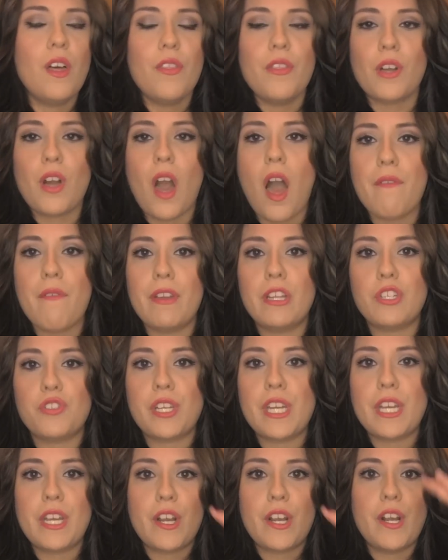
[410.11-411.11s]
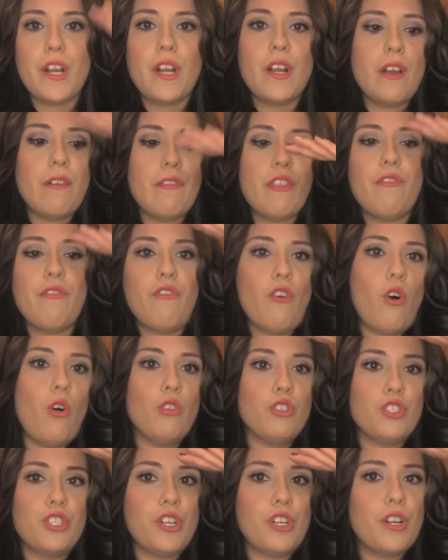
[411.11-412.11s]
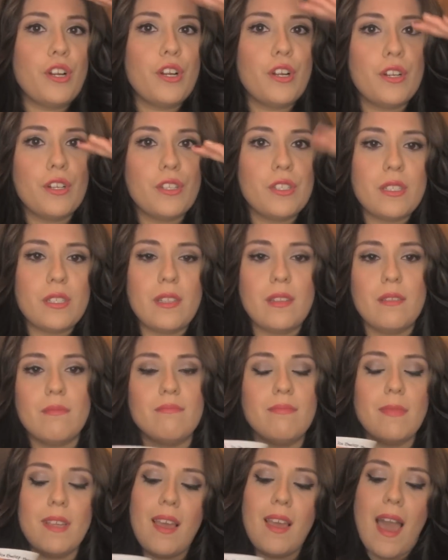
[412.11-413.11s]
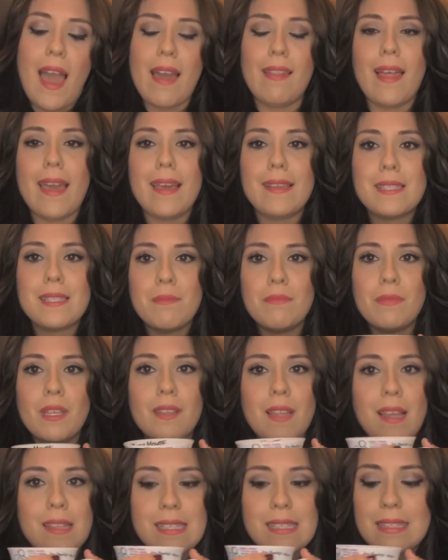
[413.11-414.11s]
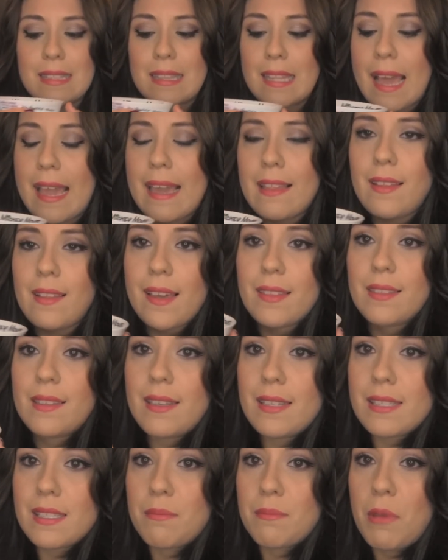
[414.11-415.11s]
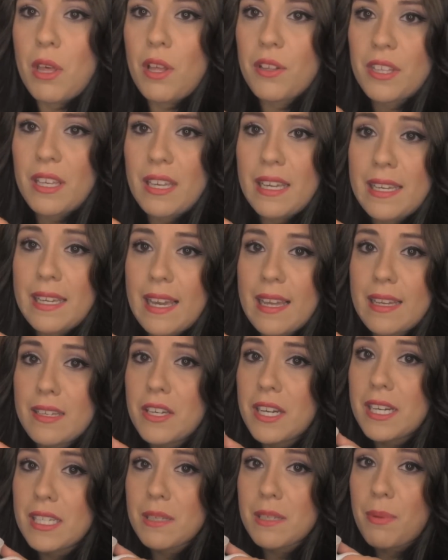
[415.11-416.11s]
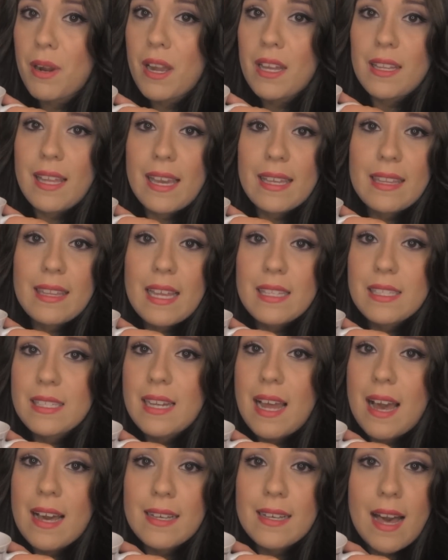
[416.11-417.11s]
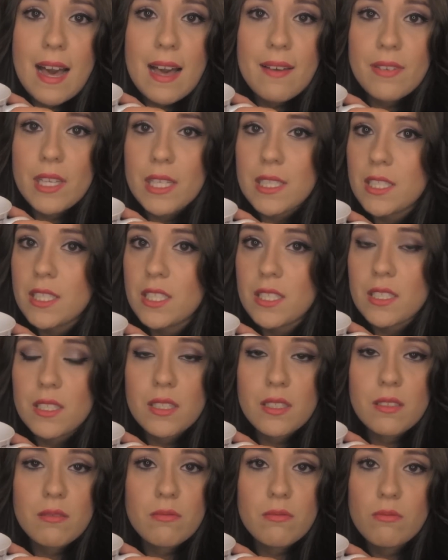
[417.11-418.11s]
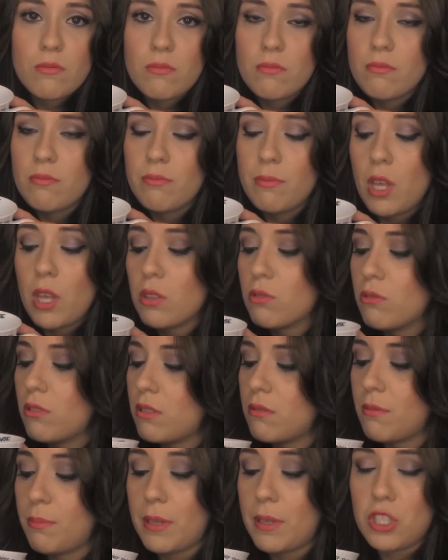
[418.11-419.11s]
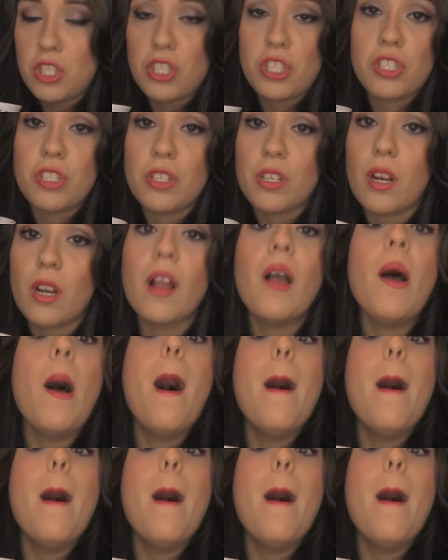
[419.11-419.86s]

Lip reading: the coffee drinker, of the Folgers, and I like something that's light like this, milky, and you guys are probably like, that's not coffee, it's just milk with a bunch of sugar.